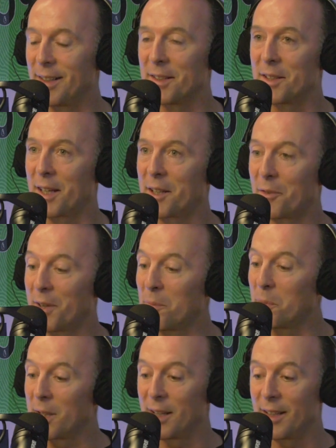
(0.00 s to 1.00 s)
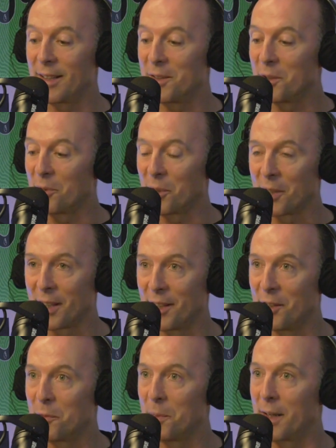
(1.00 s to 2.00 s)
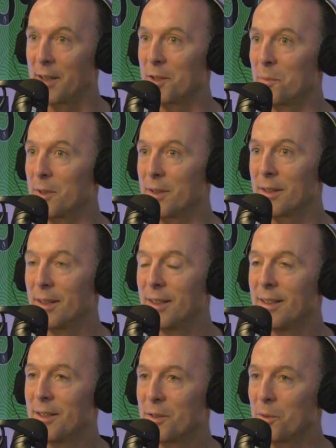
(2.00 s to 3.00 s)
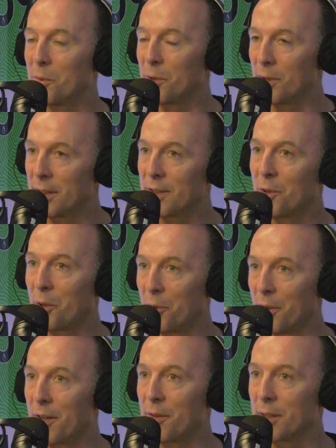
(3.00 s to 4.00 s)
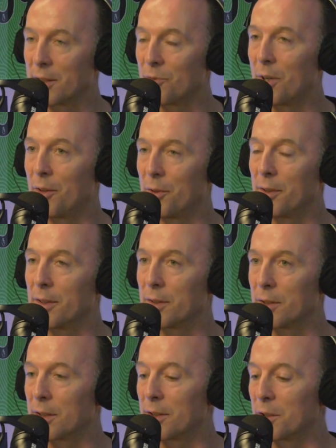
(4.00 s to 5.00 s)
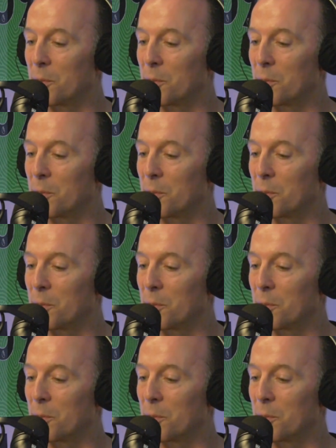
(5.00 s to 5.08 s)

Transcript: executive MBAs, you've got the health management. So there is other areas rather than just the